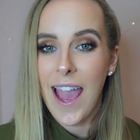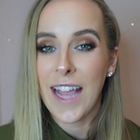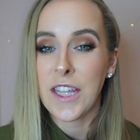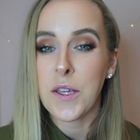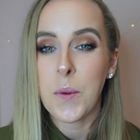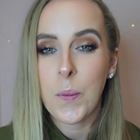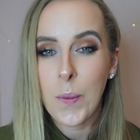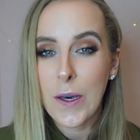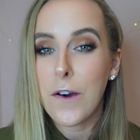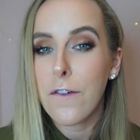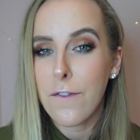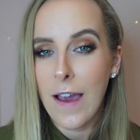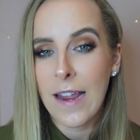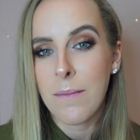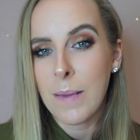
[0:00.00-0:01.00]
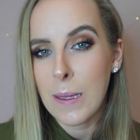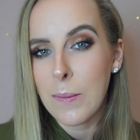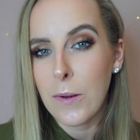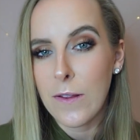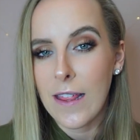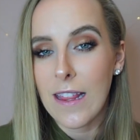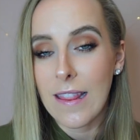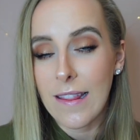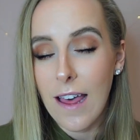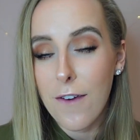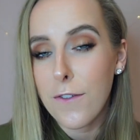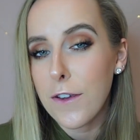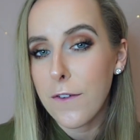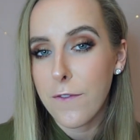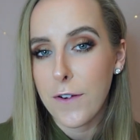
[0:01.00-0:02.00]
and you will find people that
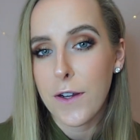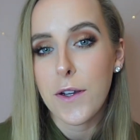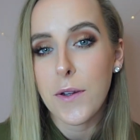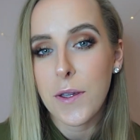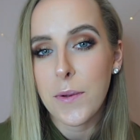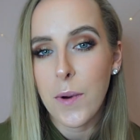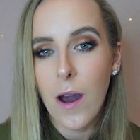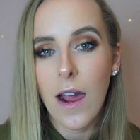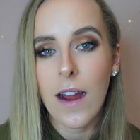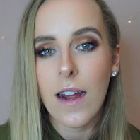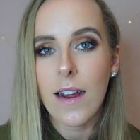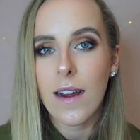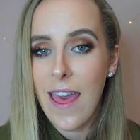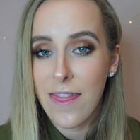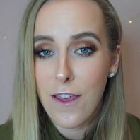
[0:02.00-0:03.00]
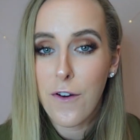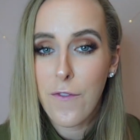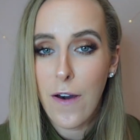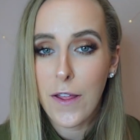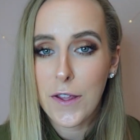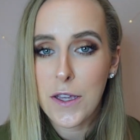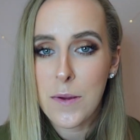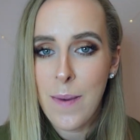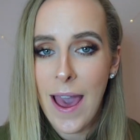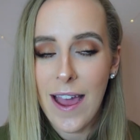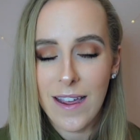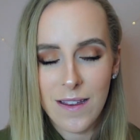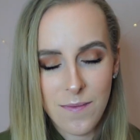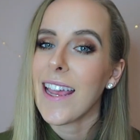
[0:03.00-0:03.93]
love you for who you are and they'll follow you back.